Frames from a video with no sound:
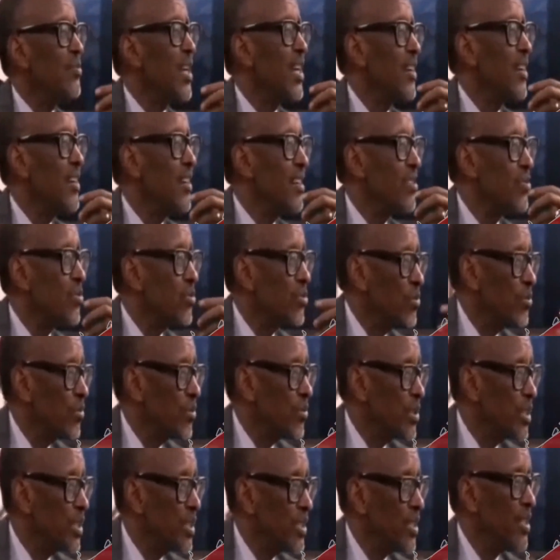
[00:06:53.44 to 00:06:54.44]
So what I say,
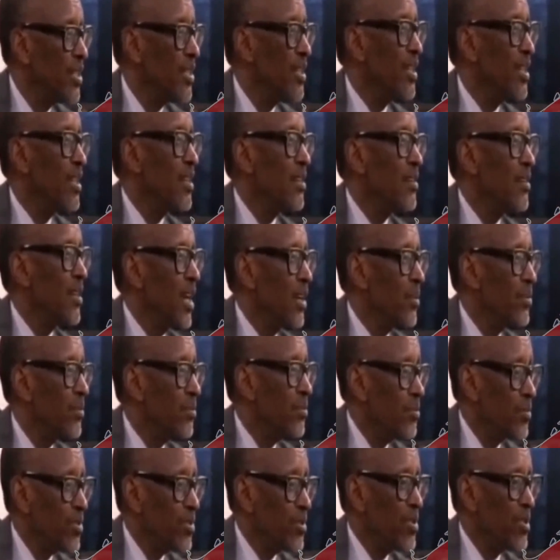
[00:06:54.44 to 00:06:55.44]
or Kasach, I
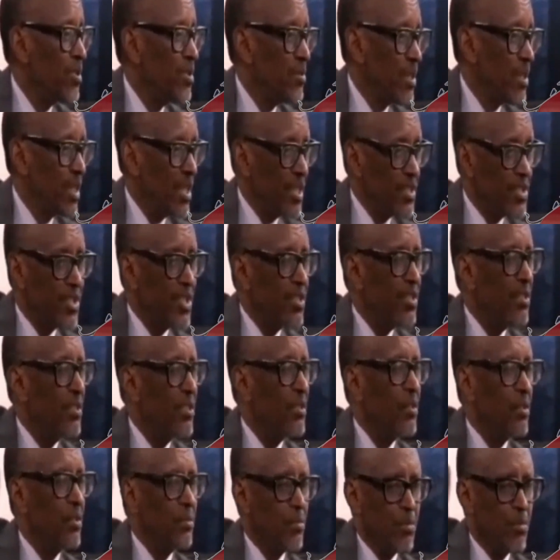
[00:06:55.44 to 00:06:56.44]
say, Papa, I'm going
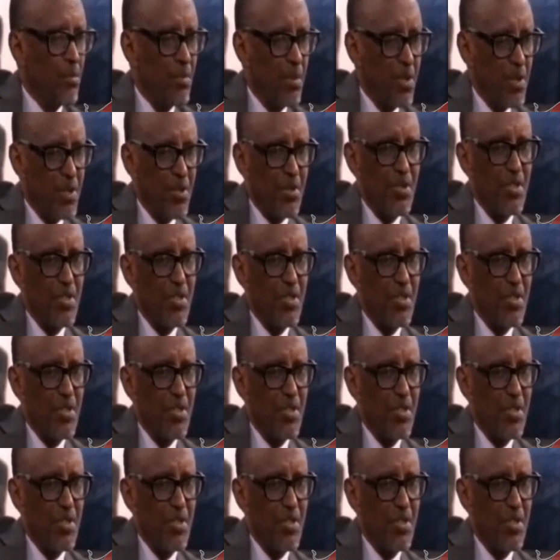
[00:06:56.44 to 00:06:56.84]
to go to